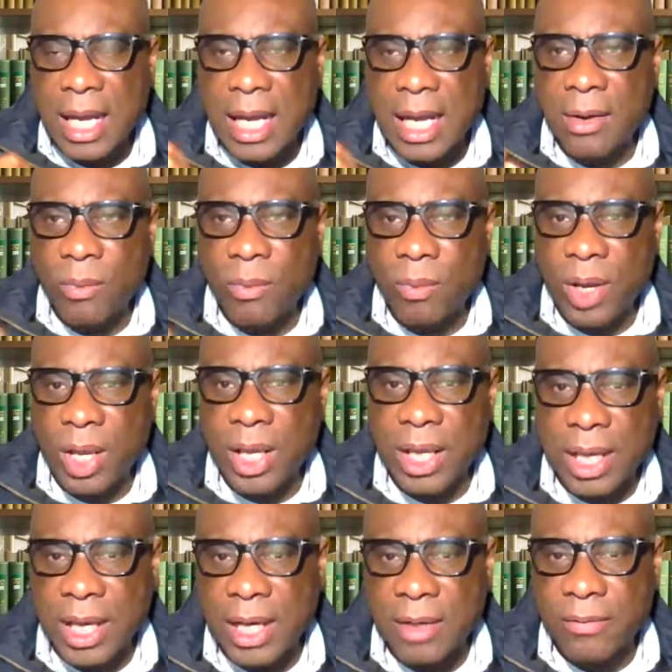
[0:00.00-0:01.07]
And
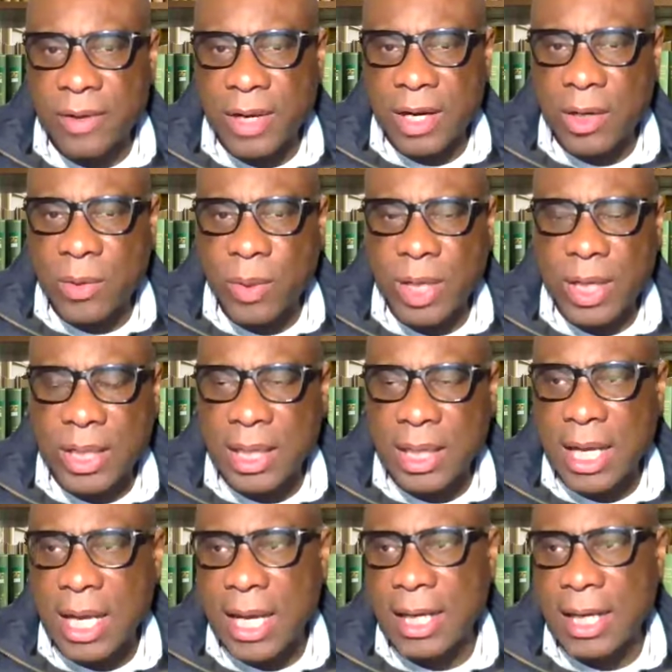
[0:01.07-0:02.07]
we can very quickly